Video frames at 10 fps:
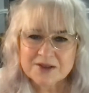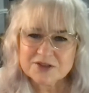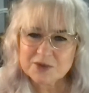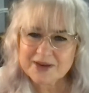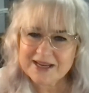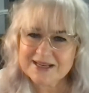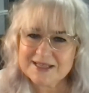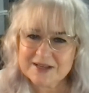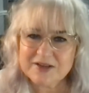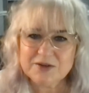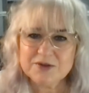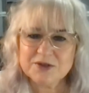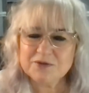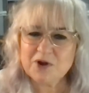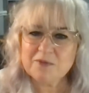So it
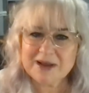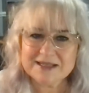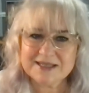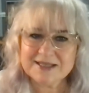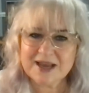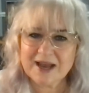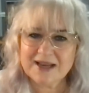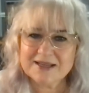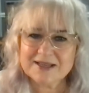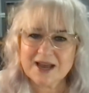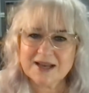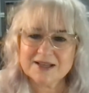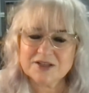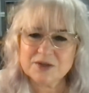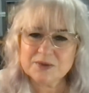continues to romanticize
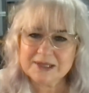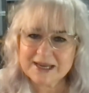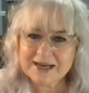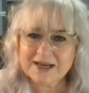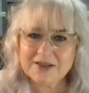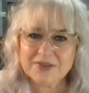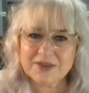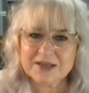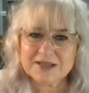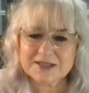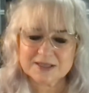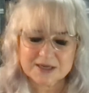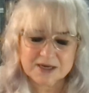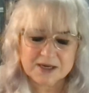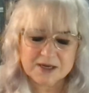and to link this
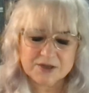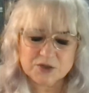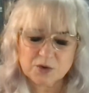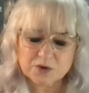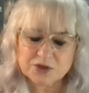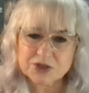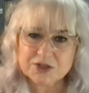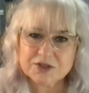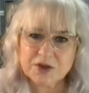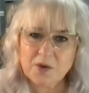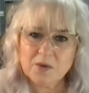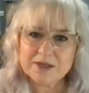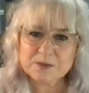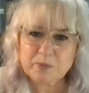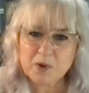tortured soul,
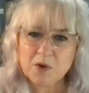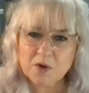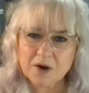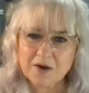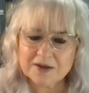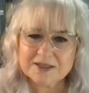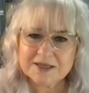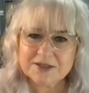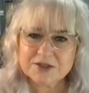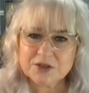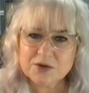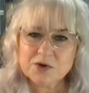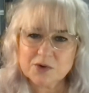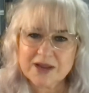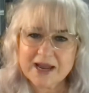this poor artist, to
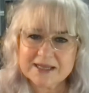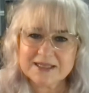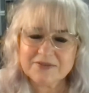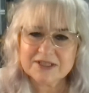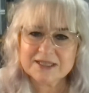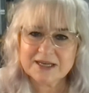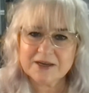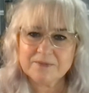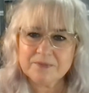creativity.